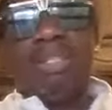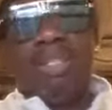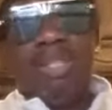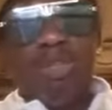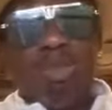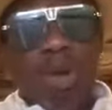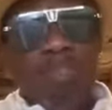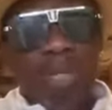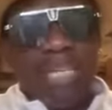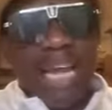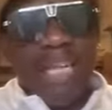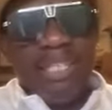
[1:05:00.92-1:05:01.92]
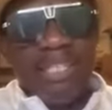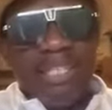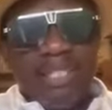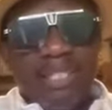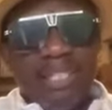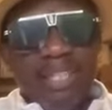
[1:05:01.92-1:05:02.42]
It's 12 midnight
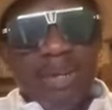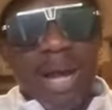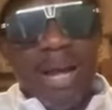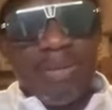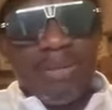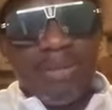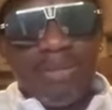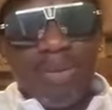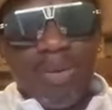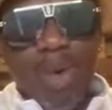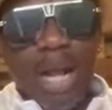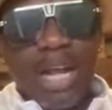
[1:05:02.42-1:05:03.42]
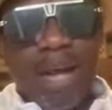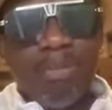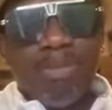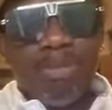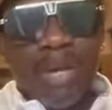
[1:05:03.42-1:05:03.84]
in your house. Welcome to